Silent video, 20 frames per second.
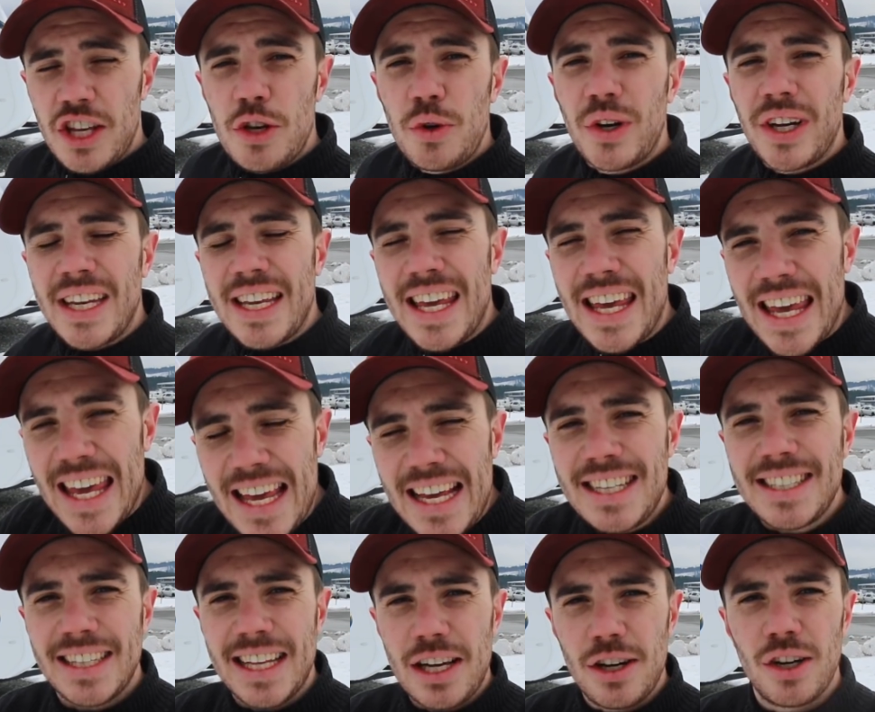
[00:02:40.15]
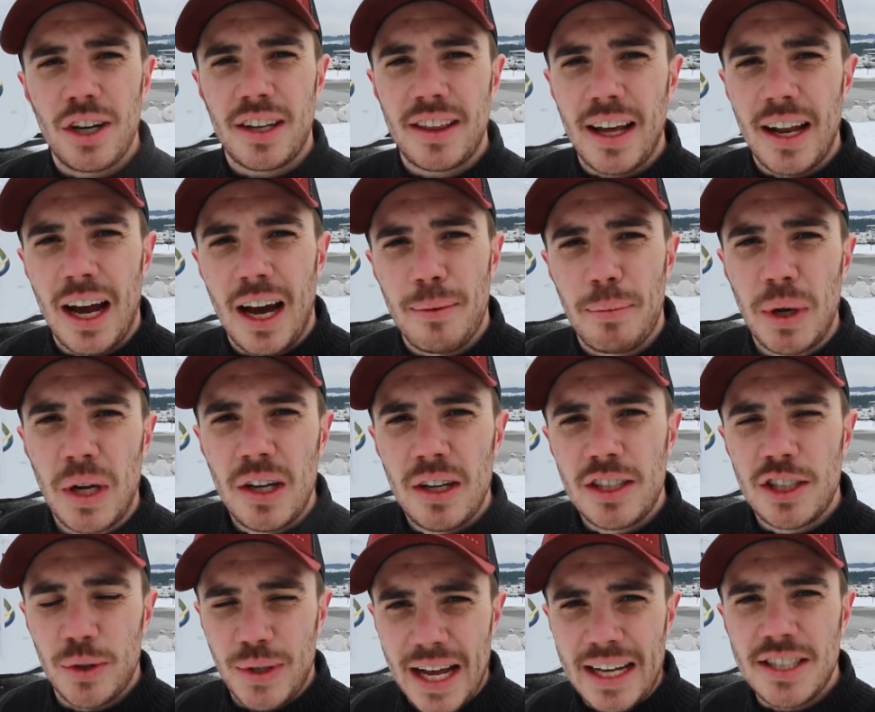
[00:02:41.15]
You could easily hook that up
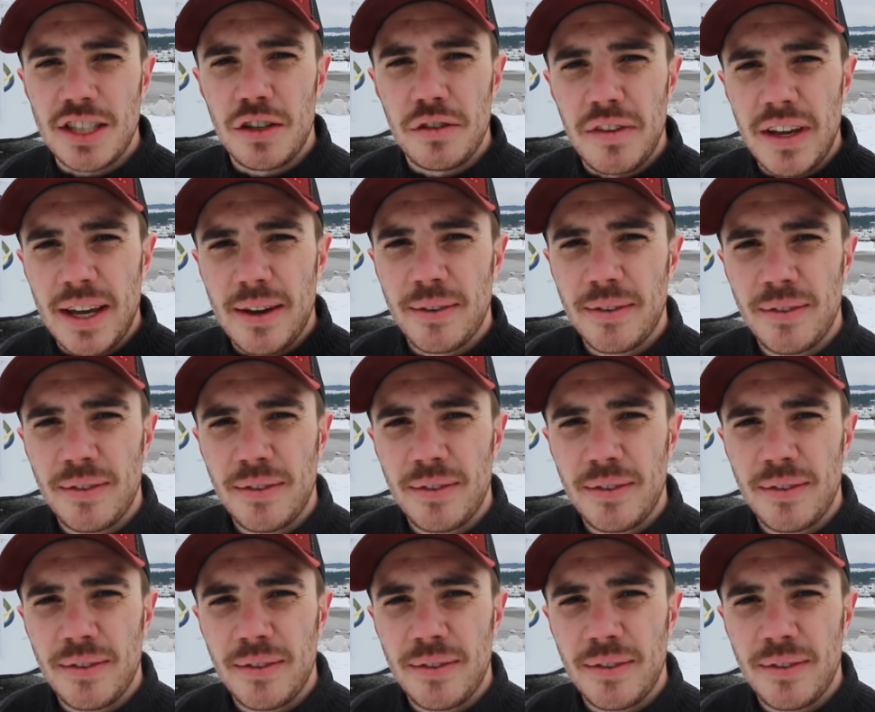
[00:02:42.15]
to an SUV.